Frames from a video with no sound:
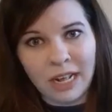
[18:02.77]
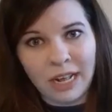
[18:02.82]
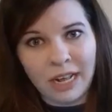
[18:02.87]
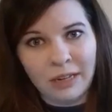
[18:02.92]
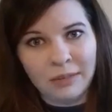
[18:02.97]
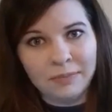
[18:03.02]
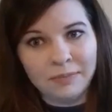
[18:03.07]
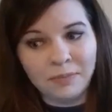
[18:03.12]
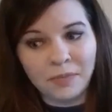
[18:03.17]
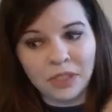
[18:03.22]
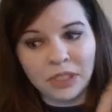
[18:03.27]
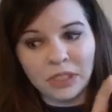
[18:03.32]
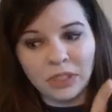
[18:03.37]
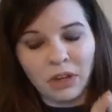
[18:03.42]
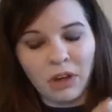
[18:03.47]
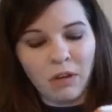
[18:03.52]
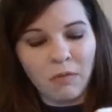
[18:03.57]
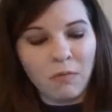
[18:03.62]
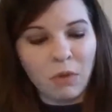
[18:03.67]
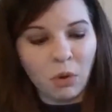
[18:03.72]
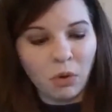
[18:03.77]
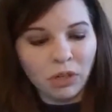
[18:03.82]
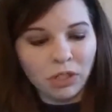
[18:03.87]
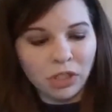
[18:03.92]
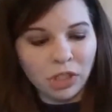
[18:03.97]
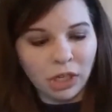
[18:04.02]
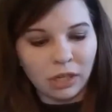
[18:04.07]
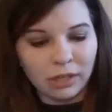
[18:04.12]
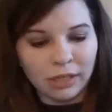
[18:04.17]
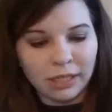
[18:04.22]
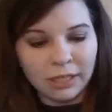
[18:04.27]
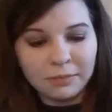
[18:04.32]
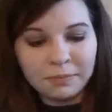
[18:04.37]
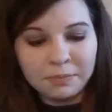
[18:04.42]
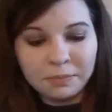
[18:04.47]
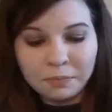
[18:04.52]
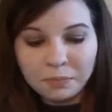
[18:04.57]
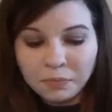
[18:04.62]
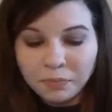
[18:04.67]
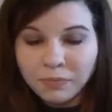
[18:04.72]
today. It's called mocha
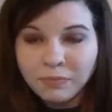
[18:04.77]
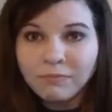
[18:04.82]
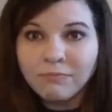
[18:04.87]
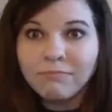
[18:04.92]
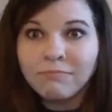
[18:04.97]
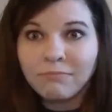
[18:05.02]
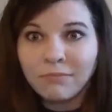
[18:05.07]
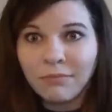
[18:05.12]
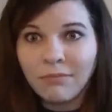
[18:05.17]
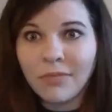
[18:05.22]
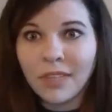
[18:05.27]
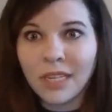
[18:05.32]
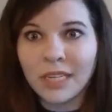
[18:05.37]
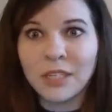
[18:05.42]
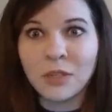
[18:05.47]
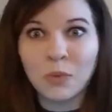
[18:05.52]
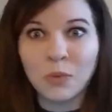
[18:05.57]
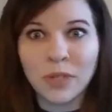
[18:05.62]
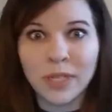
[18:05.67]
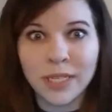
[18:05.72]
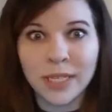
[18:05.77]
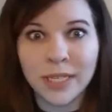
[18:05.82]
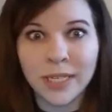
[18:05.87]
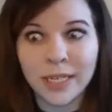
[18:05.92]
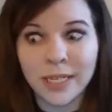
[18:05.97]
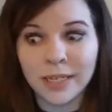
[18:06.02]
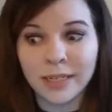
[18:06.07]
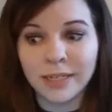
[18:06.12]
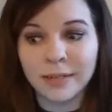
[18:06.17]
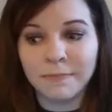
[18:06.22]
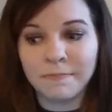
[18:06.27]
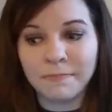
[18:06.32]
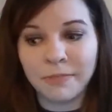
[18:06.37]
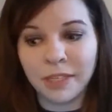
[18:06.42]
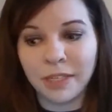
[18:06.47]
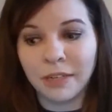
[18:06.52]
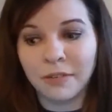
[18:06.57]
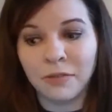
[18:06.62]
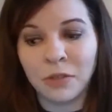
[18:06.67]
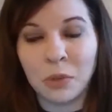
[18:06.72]
chocolate. It's really good.
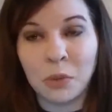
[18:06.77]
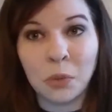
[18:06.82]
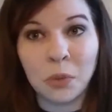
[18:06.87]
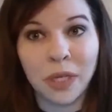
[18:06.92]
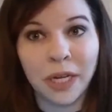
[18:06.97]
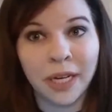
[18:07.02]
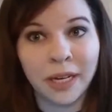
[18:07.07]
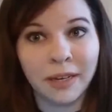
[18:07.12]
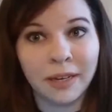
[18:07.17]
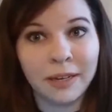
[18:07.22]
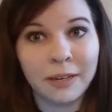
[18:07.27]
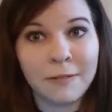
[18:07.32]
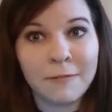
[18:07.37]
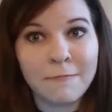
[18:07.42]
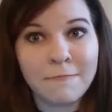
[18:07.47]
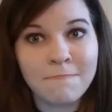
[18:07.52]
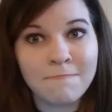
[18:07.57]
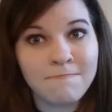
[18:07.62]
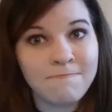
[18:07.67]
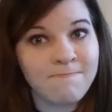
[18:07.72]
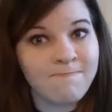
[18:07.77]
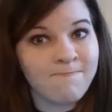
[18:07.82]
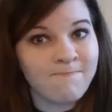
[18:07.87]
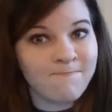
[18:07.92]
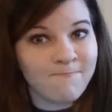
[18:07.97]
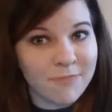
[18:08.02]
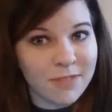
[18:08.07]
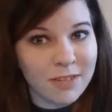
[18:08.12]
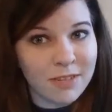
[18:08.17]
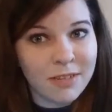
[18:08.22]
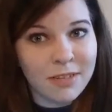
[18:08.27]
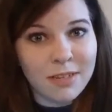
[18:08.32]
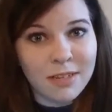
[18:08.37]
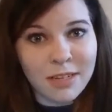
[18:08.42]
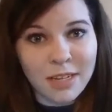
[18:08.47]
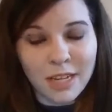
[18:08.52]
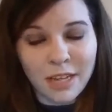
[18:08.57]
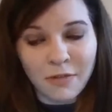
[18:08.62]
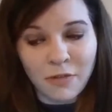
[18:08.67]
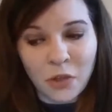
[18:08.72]
If you like,
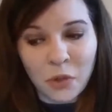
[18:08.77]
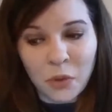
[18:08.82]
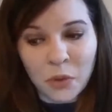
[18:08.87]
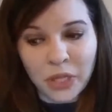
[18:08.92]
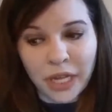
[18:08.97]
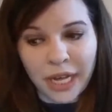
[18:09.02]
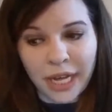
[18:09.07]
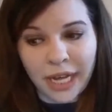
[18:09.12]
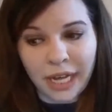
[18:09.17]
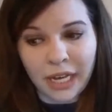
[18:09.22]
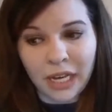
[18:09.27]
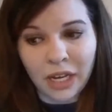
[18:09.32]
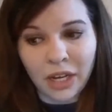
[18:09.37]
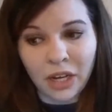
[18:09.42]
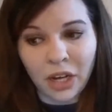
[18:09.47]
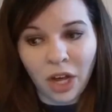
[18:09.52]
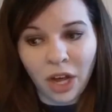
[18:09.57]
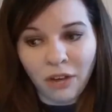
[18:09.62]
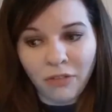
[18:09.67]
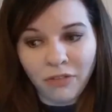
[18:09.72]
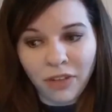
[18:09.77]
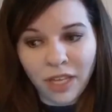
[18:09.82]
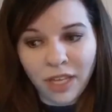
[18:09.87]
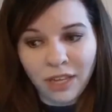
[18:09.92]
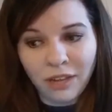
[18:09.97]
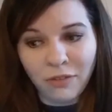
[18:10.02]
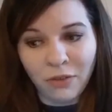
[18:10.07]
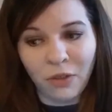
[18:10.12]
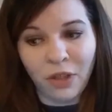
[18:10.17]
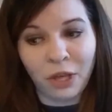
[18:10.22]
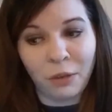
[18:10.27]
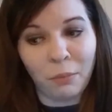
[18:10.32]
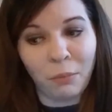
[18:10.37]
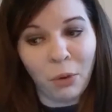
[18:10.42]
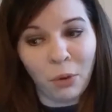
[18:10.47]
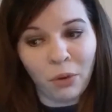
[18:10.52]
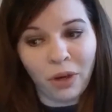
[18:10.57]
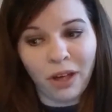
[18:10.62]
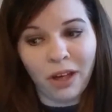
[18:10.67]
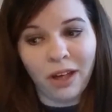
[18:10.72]
if you like coffee, if you like
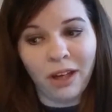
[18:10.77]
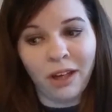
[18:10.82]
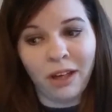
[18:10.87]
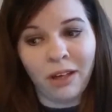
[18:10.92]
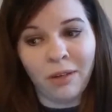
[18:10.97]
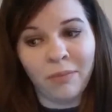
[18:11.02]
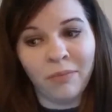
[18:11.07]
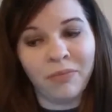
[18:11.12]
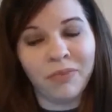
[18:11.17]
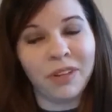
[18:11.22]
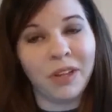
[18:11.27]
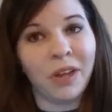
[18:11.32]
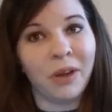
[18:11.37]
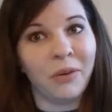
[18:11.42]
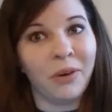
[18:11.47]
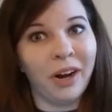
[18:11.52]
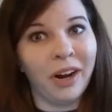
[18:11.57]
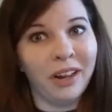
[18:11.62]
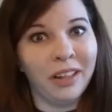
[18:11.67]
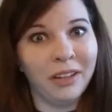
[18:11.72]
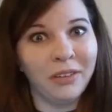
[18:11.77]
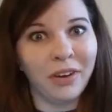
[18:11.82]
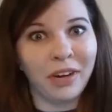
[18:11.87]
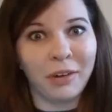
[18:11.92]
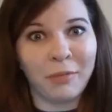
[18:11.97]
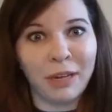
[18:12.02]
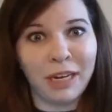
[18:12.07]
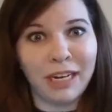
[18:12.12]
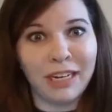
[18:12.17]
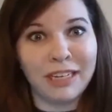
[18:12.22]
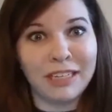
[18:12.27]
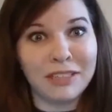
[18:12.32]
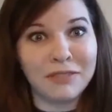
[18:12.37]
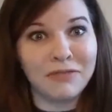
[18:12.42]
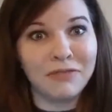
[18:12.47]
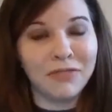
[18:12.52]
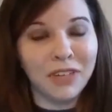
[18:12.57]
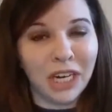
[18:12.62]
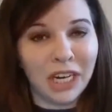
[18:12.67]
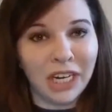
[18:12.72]
mocha, I highly recommend it.
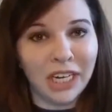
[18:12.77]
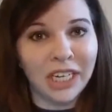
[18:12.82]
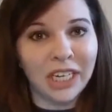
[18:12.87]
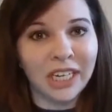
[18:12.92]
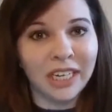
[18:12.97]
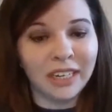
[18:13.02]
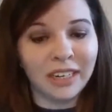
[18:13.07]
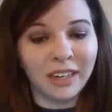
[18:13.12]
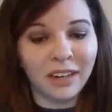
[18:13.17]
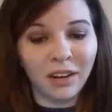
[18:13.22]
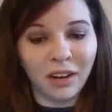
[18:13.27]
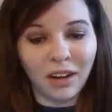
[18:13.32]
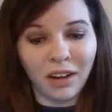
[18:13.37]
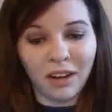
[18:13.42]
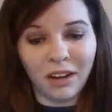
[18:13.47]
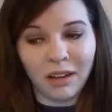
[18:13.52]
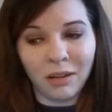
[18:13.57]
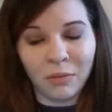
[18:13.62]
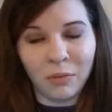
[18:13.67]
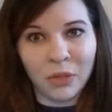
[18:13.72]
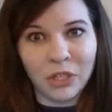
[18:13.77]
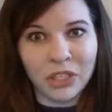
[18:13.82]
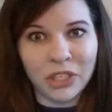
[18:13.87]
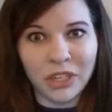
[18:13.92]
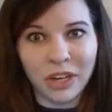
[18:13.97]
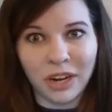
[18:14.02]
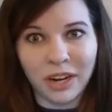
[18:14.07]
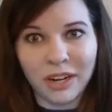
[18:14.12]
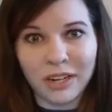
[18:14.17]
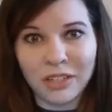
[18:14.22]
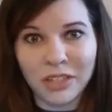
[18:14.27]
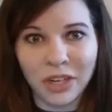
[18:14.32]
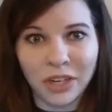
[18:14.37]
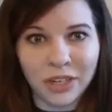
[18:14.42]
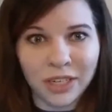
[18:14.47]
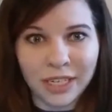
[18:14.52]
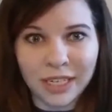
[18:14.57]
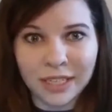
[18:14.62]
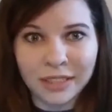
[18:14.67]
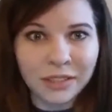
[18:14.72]
It's very good. Um, we just got it at
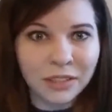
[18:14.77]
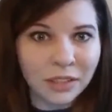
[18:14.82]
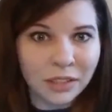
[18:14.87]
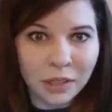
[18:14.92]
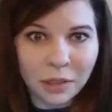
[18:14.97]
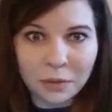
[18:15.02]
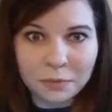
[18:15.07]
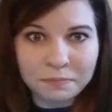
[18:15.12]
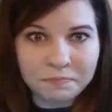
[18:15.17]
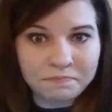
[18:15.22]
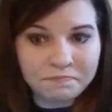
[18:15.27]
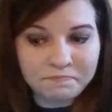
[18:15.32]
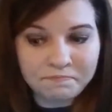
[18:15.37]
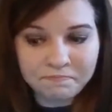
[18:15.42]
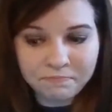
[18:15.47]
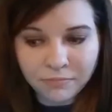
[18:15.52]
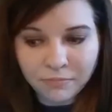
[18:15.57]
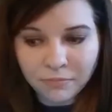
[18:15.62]
Target, so